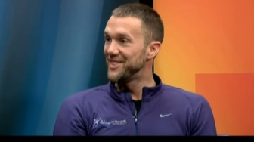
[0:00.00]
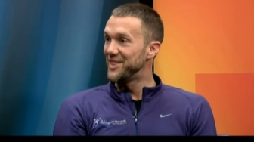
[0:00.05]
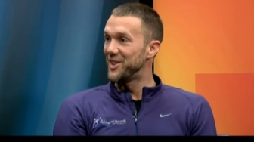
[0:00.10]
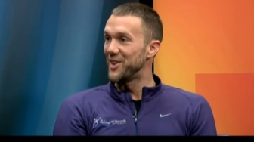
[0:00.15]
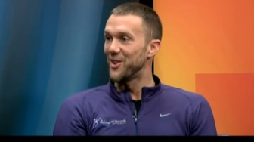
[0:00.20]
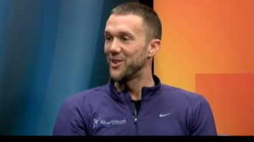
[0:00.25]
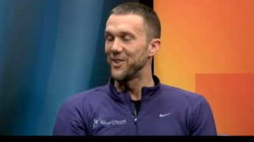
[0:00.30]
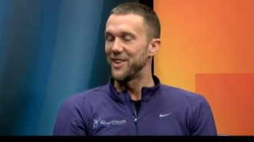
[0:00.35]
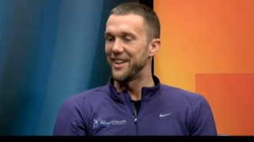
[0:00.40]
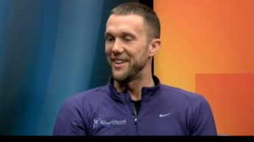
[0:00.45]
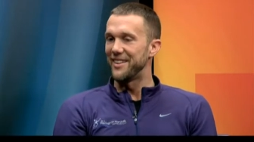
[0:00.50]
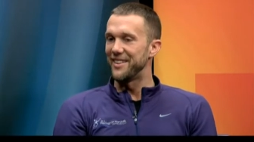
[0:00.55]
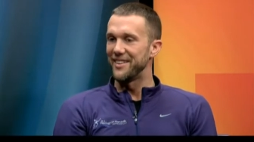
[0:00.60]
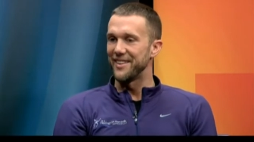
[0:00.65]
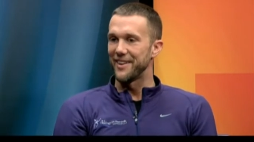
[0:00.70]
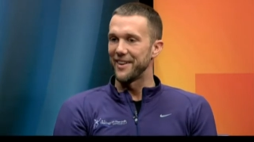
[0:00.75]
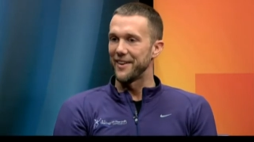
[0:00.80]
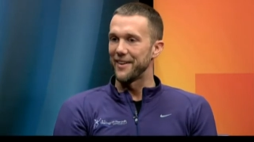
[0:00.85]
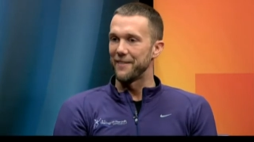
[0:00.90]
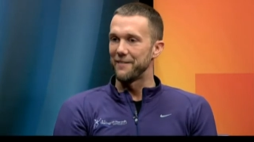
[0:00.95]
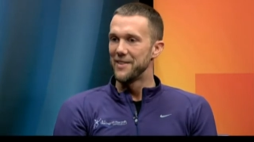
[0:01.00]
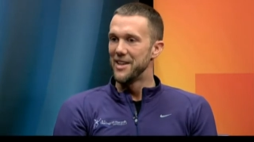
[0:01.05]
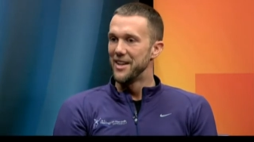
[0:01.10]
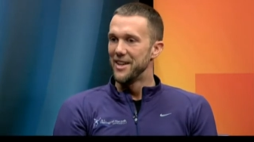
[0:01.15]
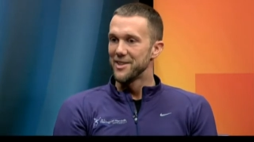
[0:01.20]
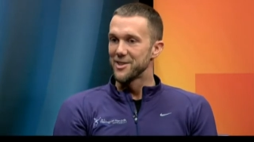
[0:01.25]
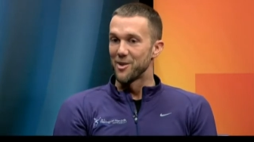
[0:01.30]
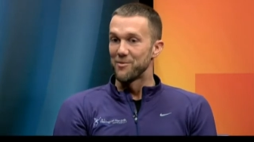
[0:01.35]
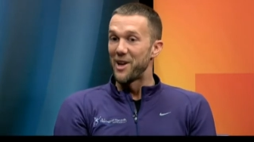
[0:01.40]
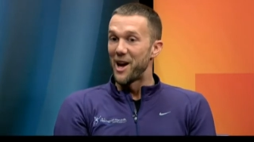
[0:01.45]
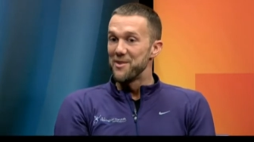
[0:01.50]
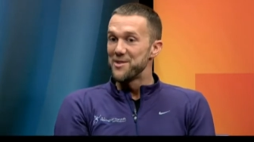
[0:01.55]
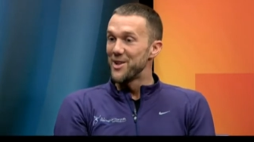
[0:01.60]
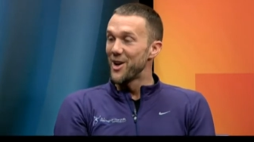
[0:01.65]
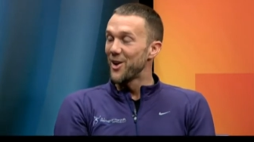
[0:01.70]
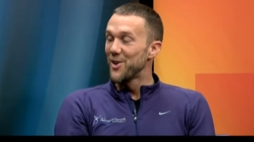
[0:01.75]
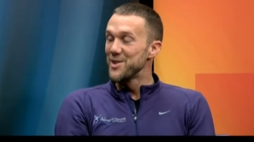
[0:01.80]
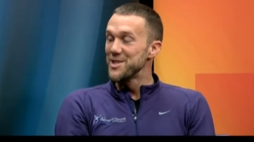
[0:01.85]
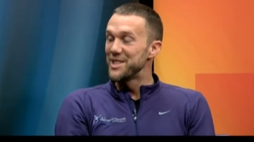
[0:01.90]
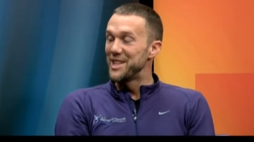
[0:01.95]
You know, and yes. uh, sometimes you're
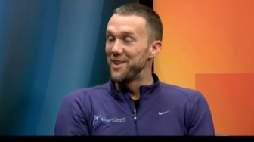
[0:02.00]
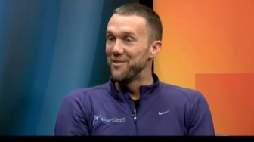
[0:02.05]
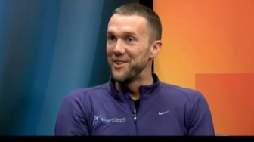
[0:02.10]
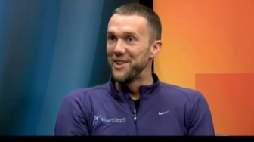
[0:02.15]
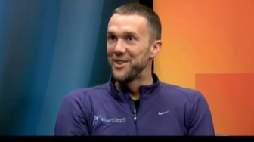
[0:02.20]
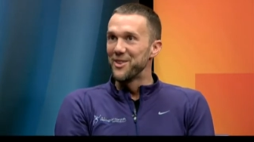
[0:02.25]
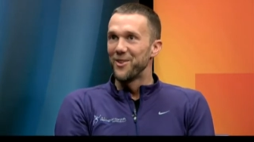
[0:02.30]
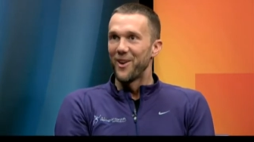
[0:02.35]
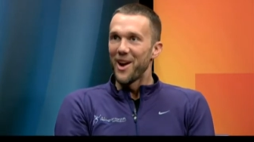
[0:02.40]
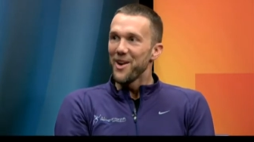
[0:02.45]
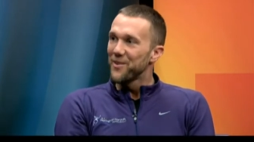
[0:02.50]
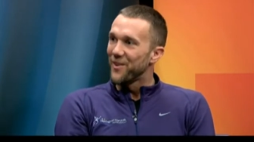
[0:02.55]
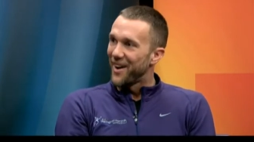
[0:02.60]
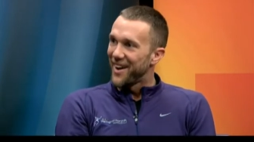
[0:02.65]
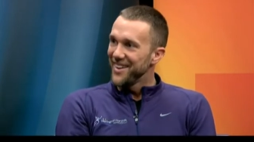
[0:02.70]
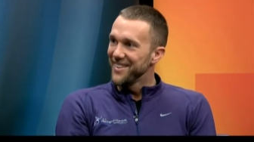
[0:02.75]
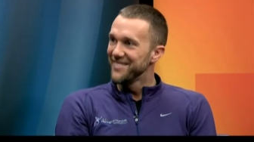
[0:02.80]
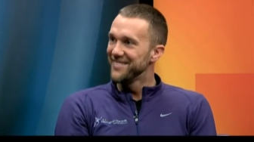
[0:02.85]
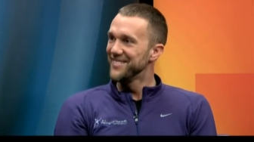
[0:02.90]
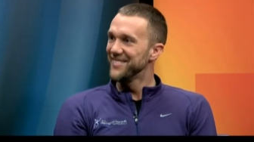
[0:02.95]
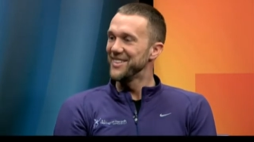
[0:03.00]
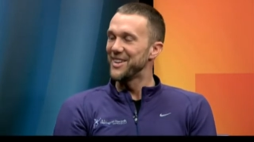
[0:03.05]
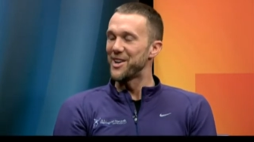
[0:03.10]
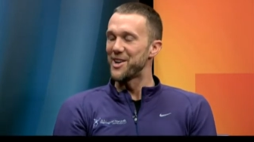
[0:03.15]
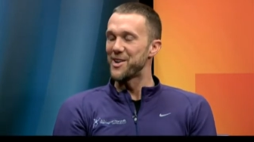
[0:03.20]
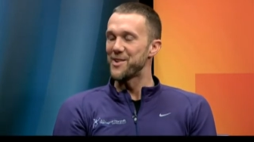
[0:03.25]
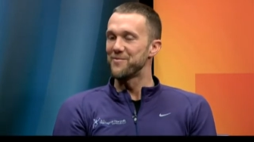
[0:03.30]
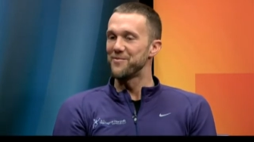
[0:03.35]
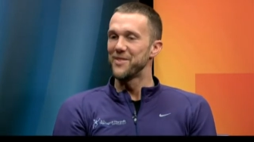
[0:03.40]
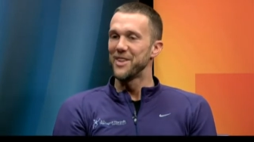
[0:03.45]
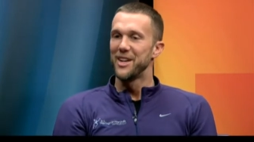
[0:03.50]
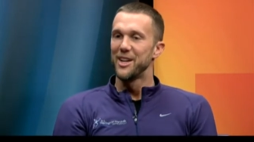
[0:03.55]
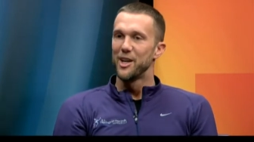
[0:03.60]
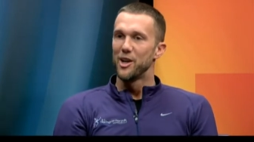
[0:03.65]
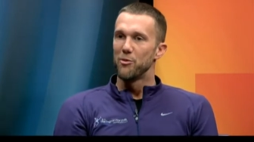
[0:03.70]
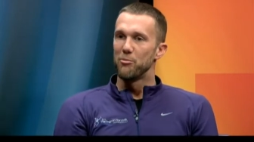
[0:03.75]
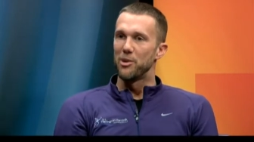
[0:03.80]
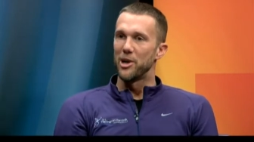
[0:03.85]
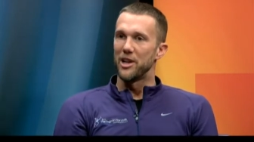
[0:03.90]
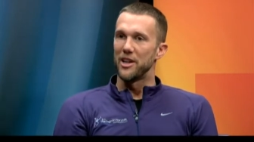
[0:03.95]
not always giving the right way. Um,
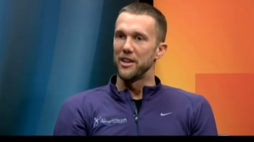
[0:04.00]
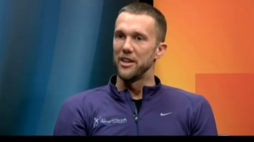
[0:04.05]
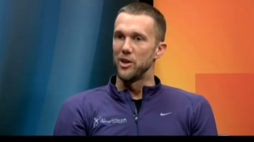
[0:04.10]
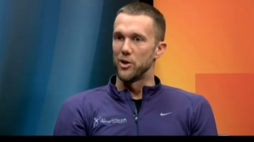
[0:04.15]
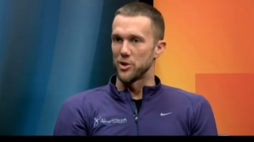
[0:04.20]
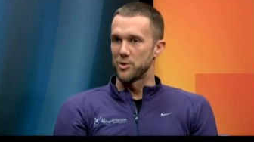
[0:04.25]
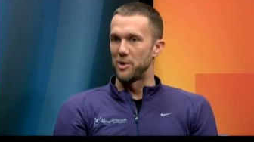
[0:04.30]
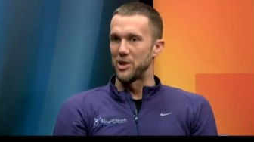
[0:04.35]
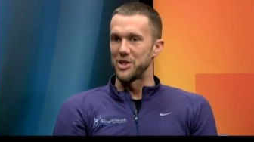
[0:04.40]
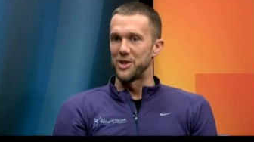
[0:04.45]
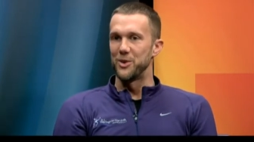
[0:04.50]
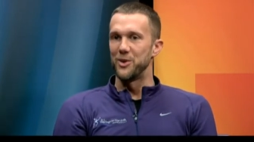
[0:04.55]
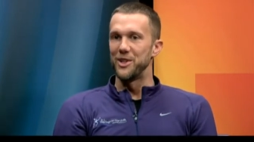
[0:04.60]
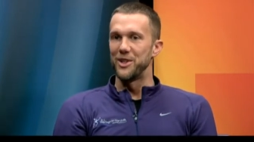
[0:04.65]
but you know, especially